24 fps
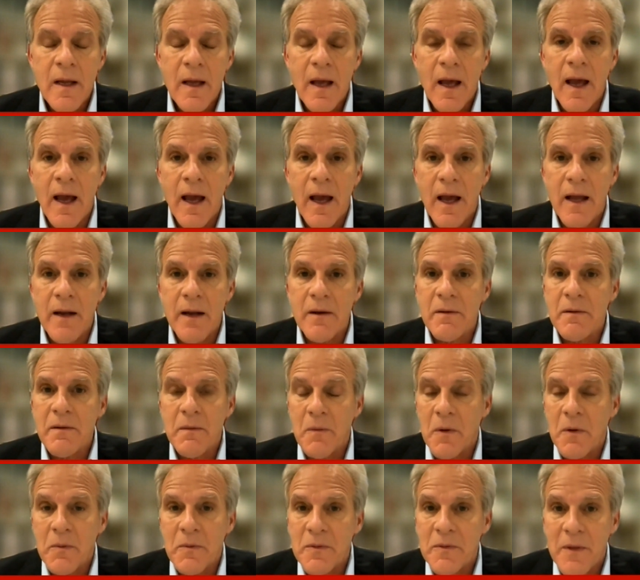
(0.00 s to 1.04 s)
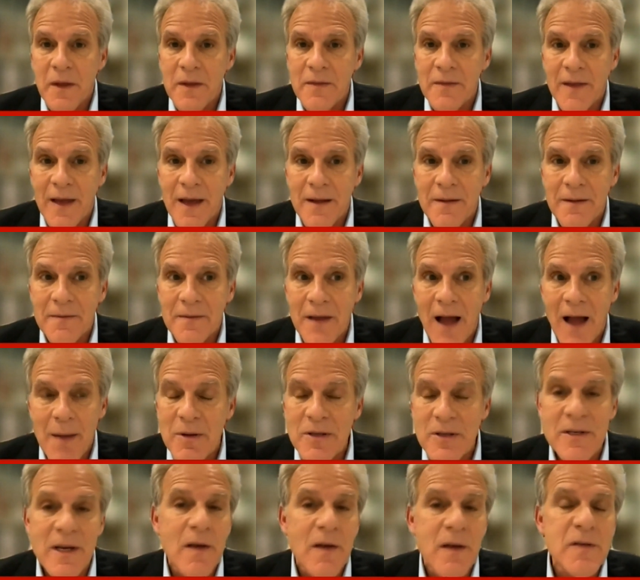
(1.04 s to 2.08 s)
And, that
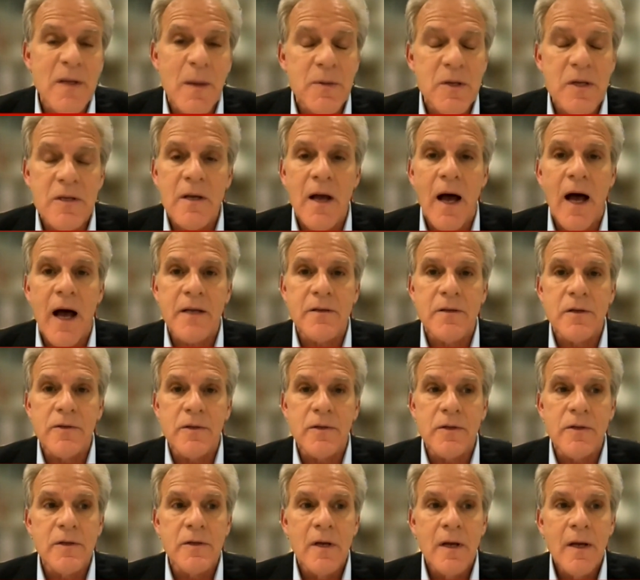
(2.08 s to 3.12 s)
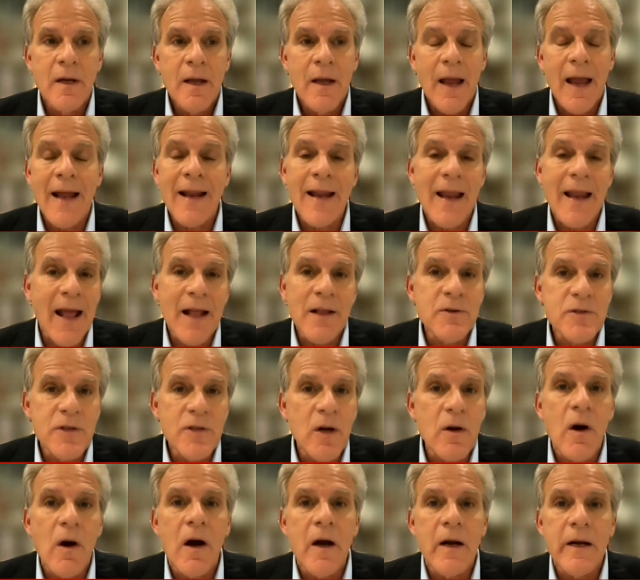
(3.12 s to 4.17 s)
Hamas gives up its hostages and ends
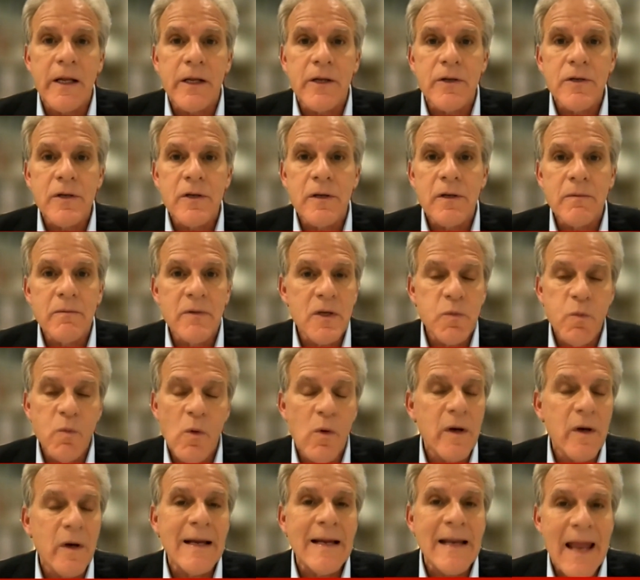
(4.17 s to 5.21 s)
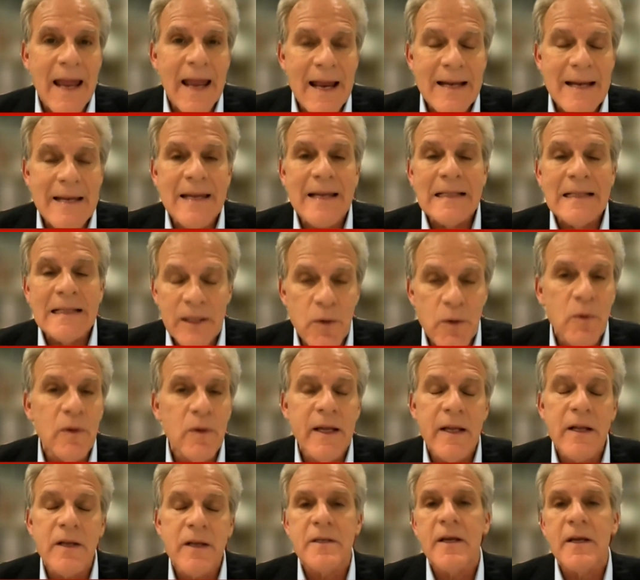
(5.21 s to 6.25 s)
the carnage. This war can end
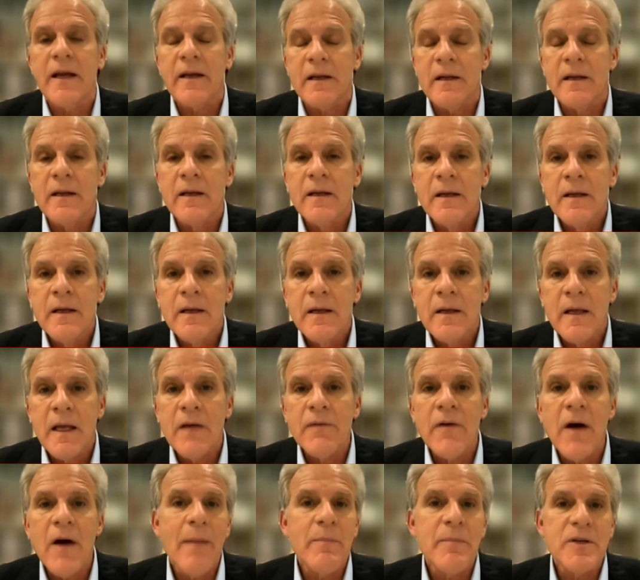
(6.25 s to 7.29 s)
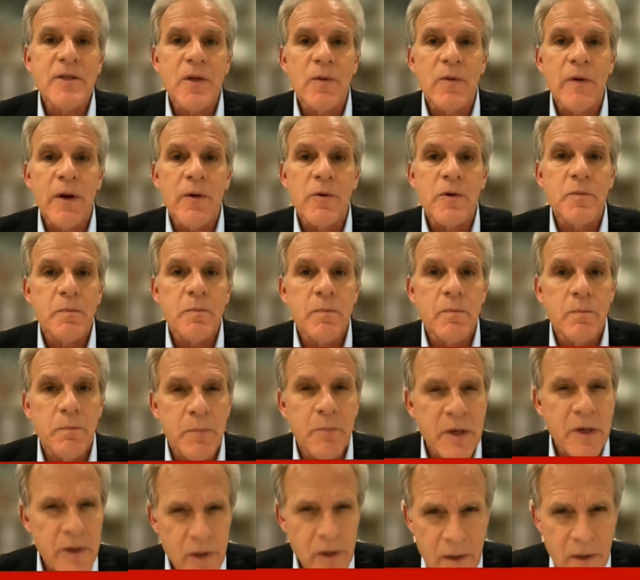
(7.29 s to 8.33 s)
literally in a second if Hamas surrenders.
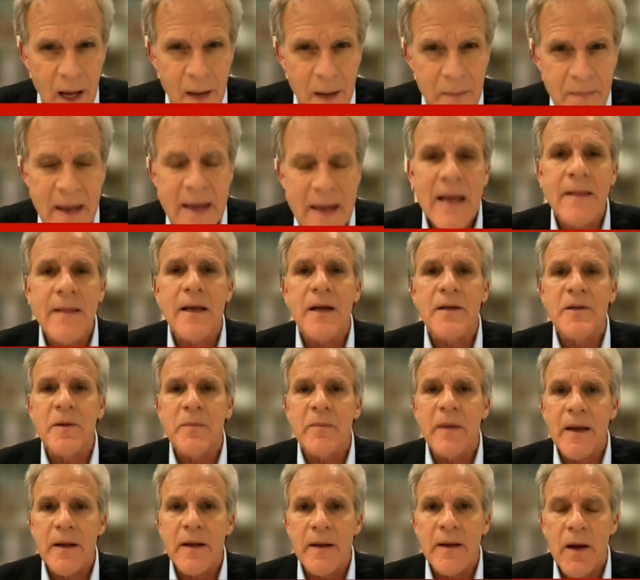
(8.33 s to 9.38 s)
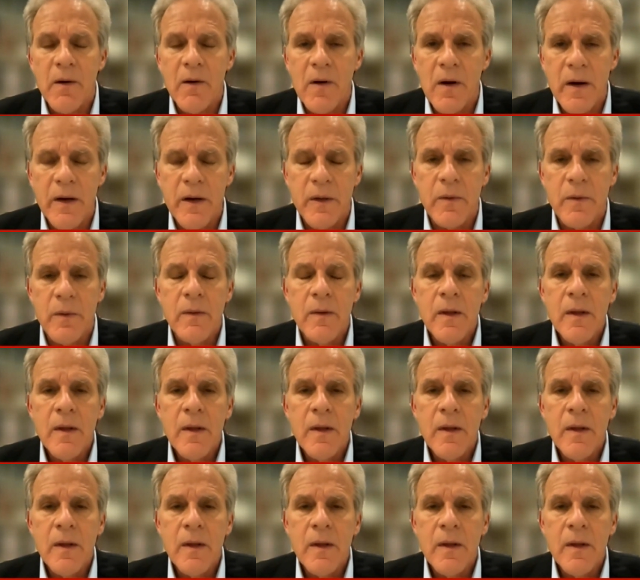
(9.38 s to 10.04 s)
But you're not making that demand now, are you?